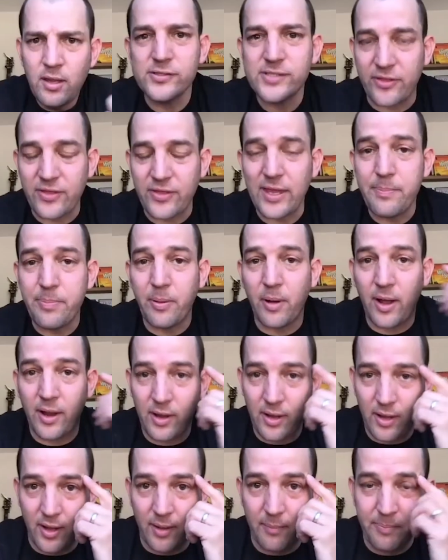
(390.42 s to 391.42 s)
I think he
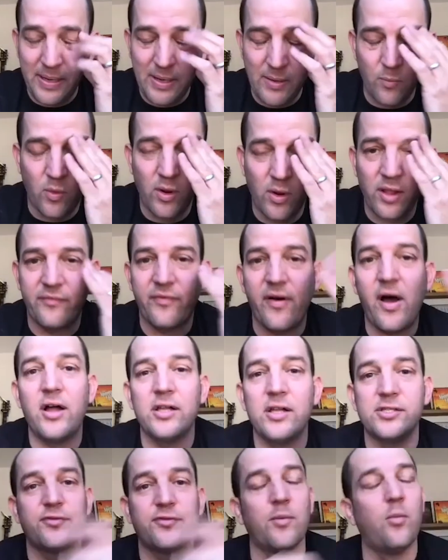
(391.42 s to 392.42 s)
beat one of the
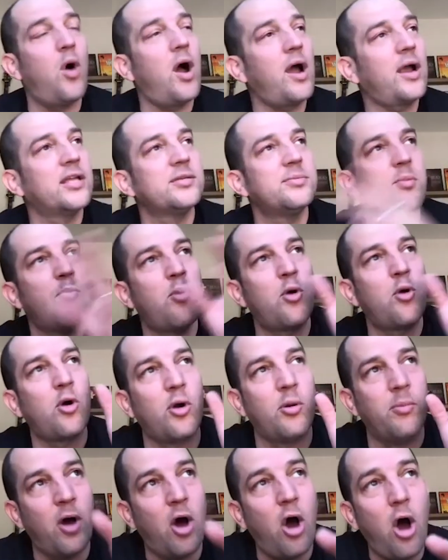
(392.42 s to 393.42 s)
Vaughns from Watkins Memorial.
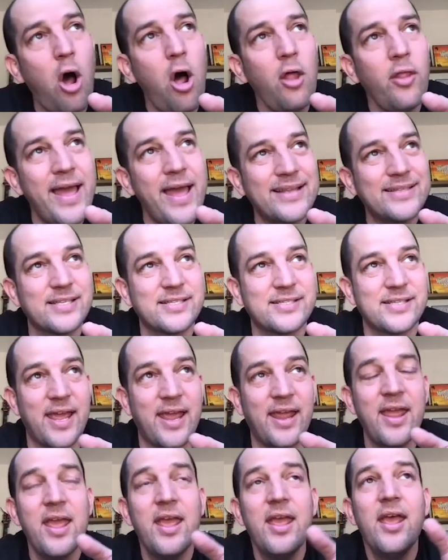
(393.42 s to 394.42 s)
But all that to
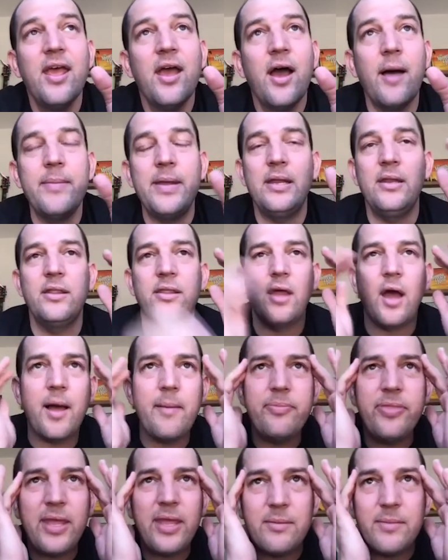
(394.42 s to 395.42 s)
say, I mean, I'm
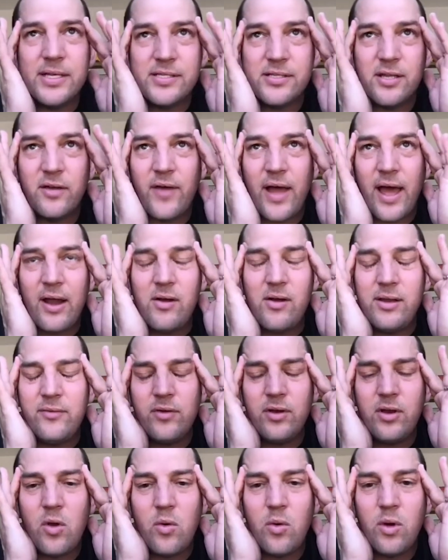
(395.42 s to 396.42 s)
thinking to myself, I don't
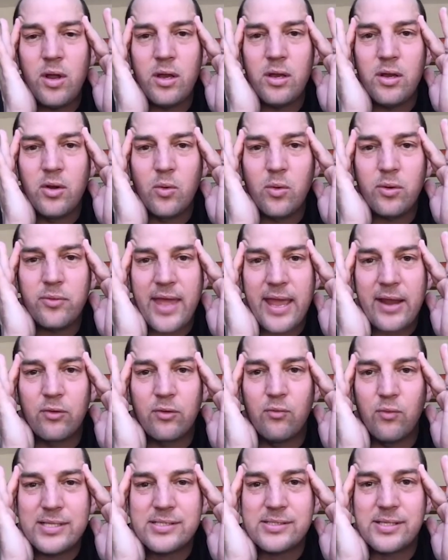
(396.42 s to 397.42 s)
even know what North Akron
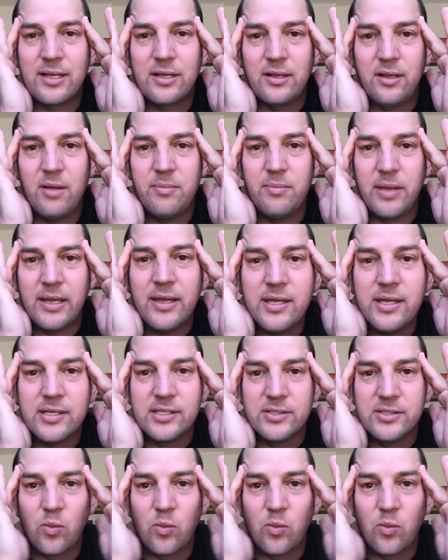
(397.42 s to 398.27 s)
Wrestling Club is.